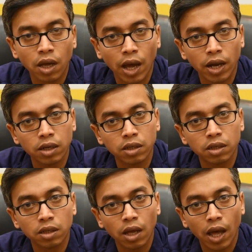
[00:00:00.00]
And
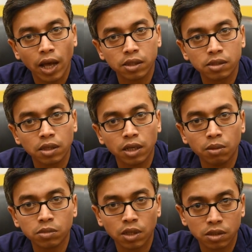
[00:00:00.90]
as the
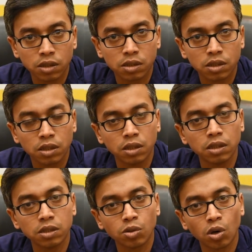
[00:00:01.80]
name suggests, it
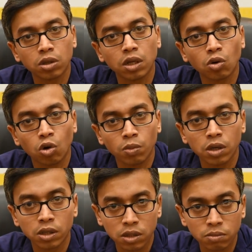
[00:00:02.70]
is not the normal
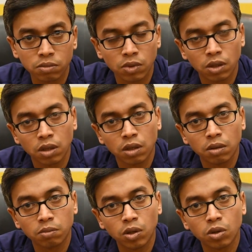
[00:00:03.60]
rhythm
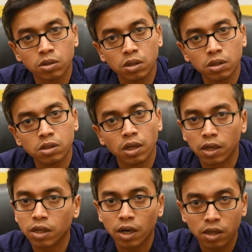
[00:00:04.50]
because it is
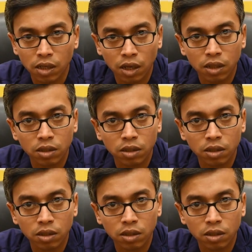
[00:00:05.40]
tachycardia.